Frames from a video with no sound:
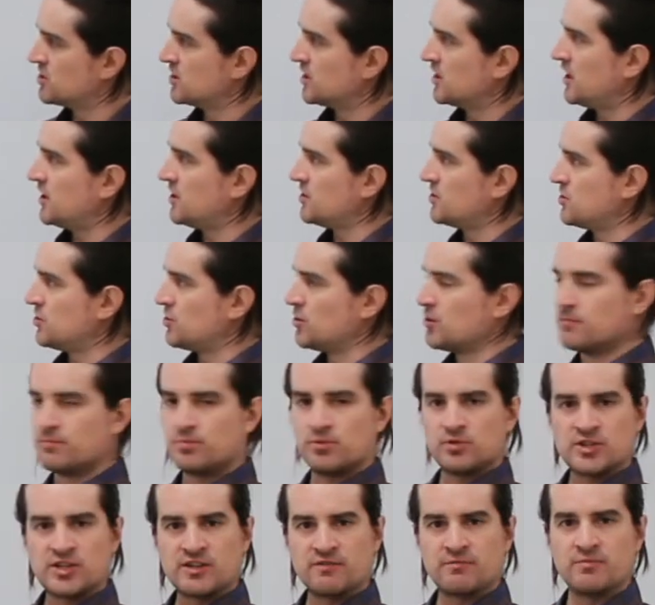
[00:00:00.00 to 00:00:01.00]
in case you don't
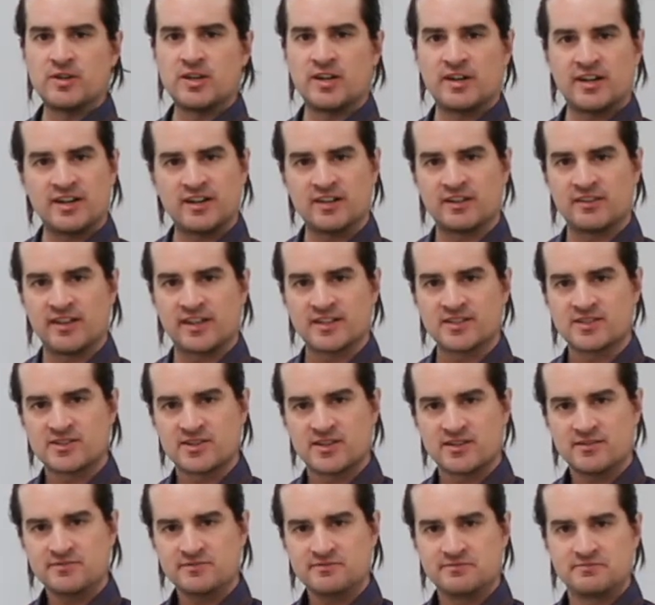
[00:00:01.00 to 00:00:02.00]
believe me on any of that
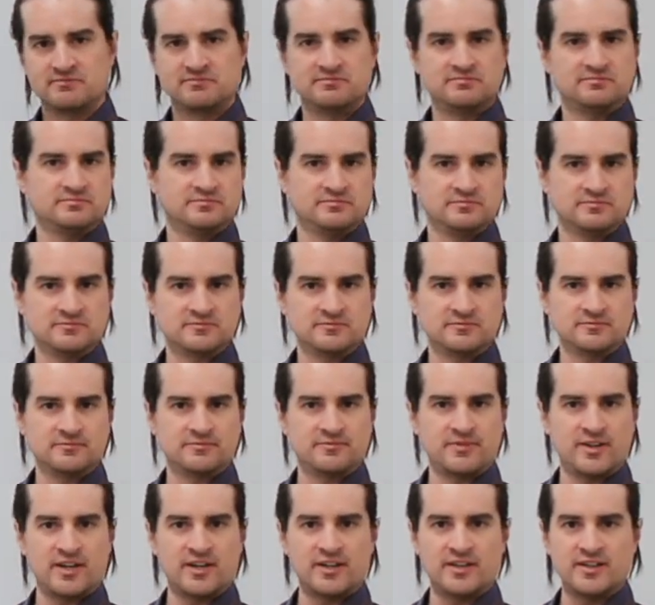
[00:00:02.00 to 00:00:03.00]
stuff,
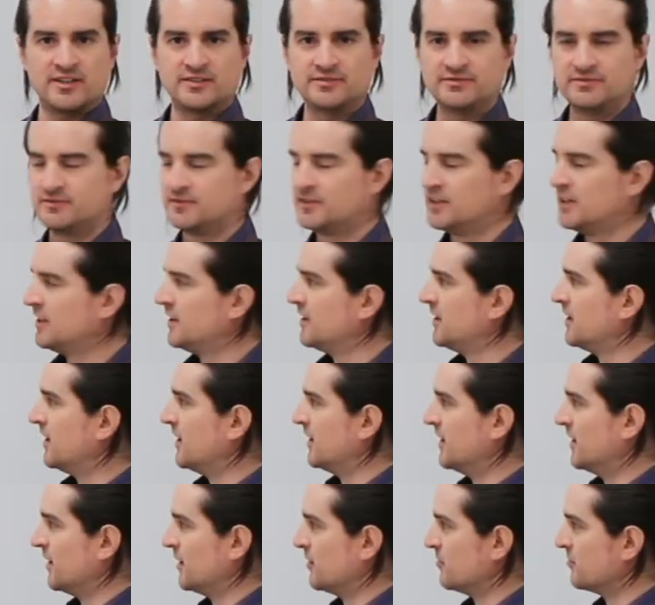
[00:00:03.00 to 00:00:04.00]
fair enough.
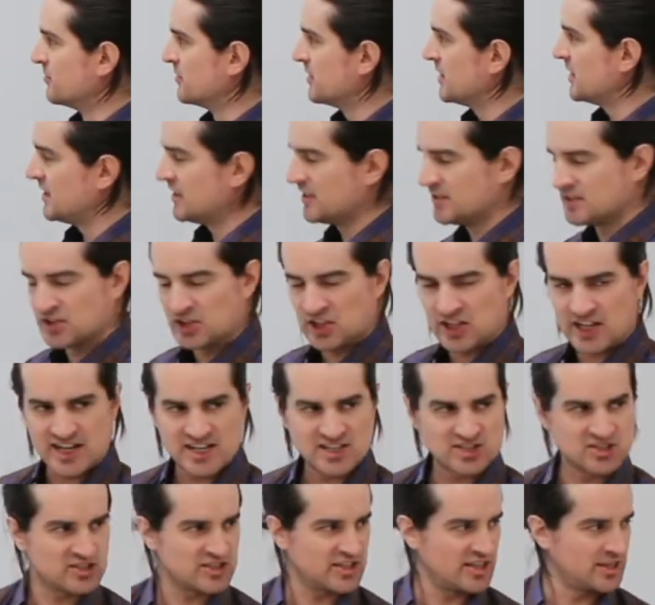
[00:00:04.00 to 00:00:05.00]
Um, in
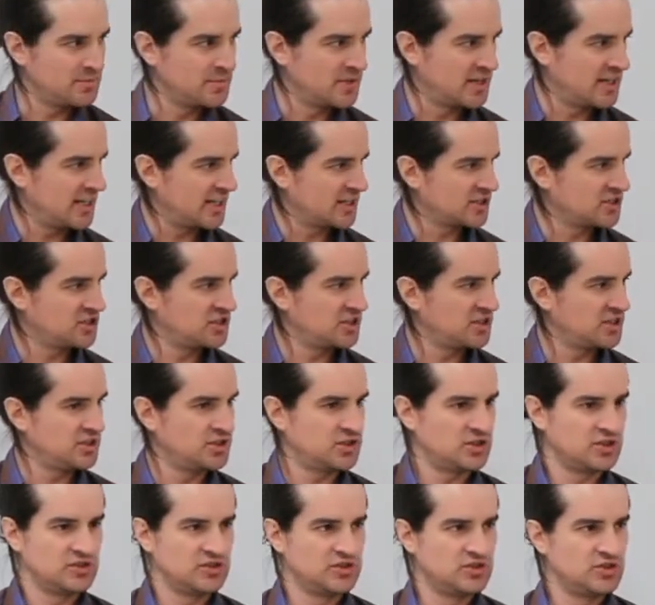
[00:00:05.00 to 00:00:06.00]
class, I might actually
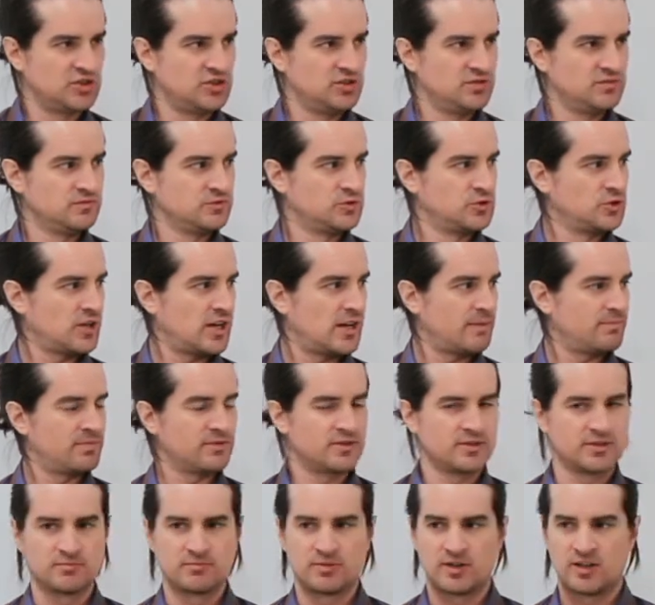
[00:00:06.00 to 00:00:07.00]

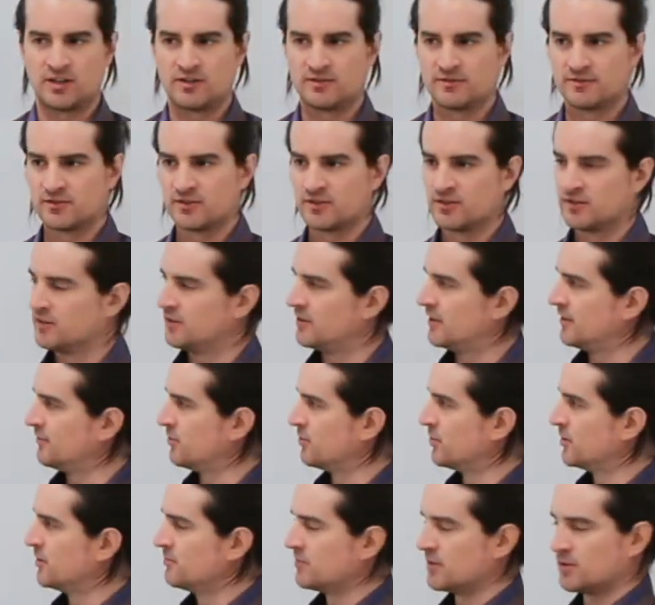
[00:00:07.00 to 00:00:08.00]
drop a ball for
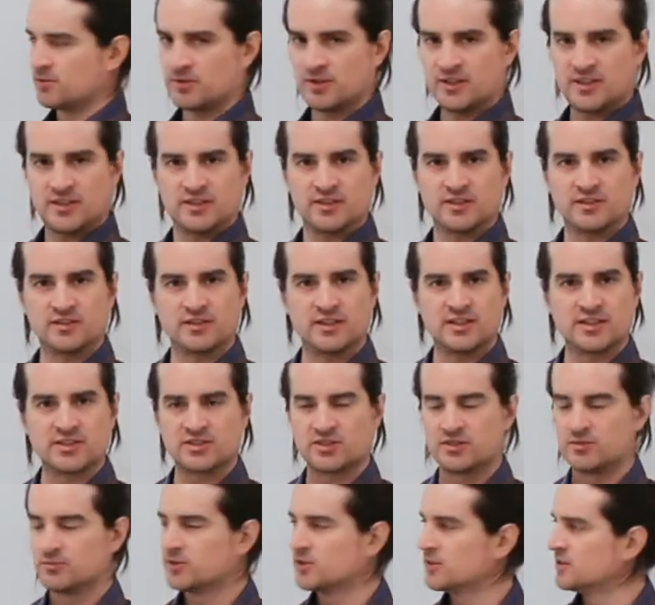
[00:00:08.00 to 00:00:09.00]
everyone, but we're not in class
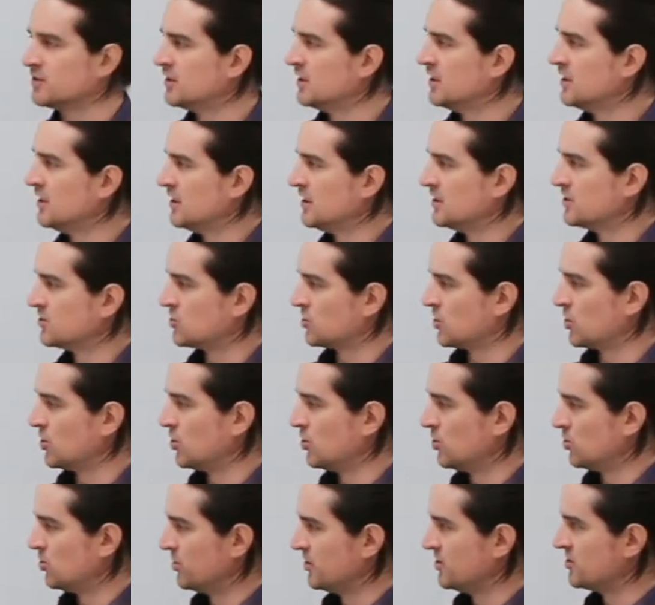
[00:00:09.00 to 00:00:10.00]
anymore.
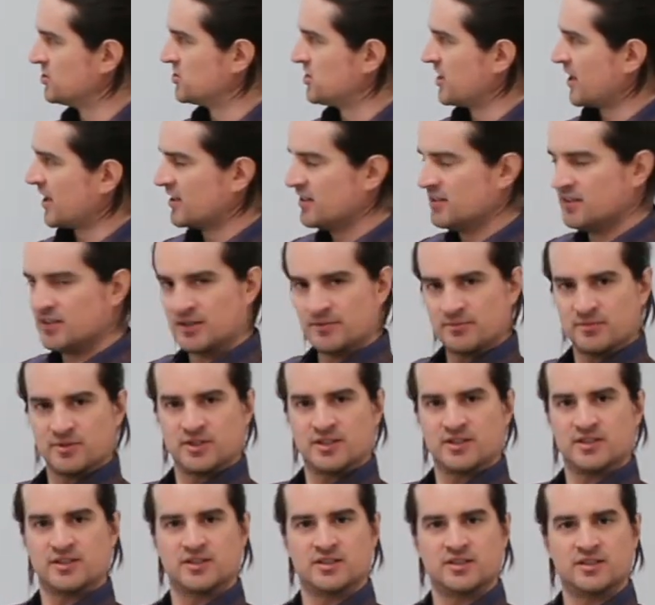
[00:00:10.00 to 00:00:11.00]
So instead, I'm going
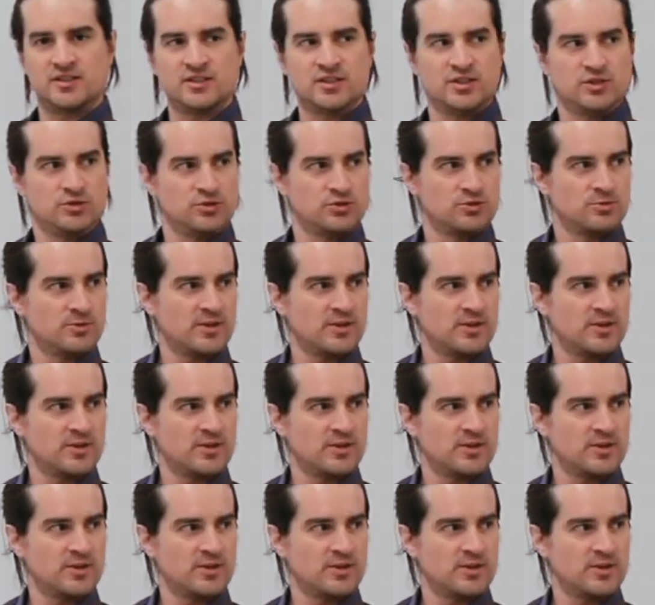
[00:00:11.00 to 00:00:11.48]
to use